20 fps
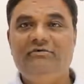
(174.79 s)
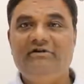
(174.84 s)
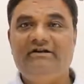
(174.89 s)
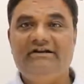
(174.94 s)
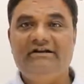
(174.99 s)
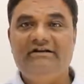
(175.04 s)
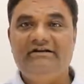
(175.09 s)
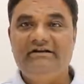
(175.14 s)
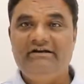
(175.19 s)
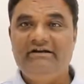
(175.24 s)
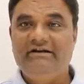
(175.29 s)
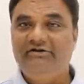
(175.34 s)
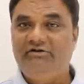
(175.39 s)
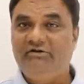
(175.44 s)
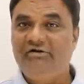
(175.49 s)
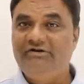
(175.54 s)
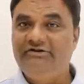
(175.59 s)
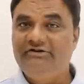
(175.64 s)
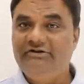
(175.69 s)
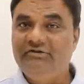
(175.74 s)
are getting it
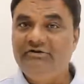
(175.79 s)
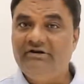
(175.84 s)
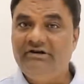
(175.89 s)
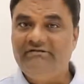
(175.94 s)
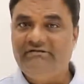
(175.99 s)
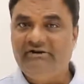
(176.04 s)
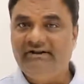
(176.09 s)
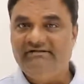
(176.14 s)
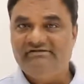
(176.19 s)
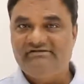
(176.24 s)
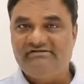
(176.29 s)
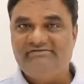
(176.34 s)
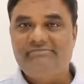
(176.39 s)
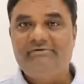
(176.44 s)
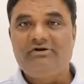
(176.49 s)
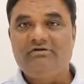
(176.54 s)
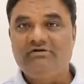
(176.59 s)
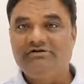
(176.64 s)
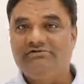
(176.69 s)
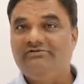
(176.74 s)
on your devices
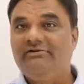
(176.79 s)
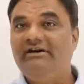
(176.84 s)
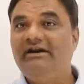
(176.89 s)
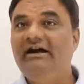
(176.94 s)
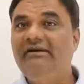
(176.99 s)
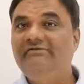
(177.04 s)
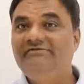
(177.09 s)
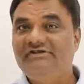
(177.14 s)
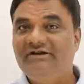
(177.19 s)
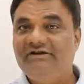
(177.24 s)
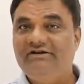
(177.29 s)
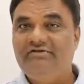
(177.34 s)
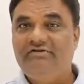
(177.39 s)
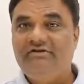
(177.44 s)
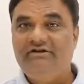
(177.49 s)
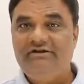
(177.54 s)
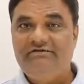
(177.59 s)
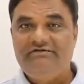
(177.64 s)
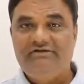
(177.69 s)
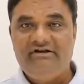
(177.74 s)
because I have checked
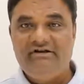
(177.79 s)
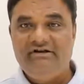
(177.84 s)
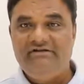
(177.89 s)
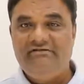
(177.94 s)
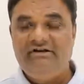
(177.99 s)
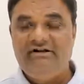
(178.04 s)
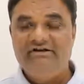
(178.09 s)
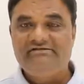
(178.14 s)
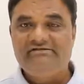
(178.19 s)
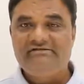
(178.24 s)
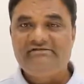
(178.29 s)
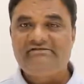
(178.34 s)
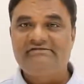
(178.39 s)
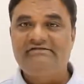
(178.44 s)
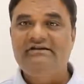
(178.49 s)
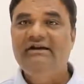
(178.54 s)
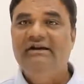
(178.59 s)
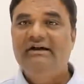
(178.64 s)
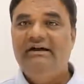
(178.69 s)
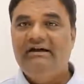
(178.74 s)
on different devices